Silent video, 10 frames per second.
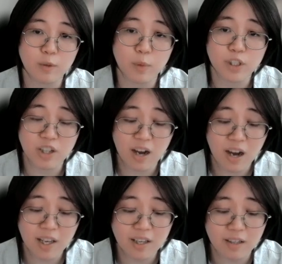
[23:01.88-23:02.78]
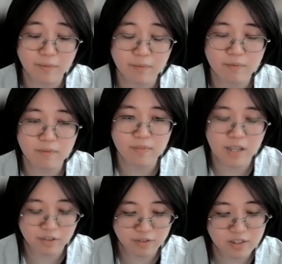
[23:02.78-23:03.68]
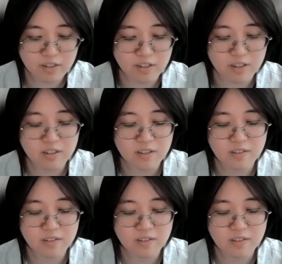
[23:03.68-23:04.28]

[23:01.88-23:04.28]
which I am a visitor.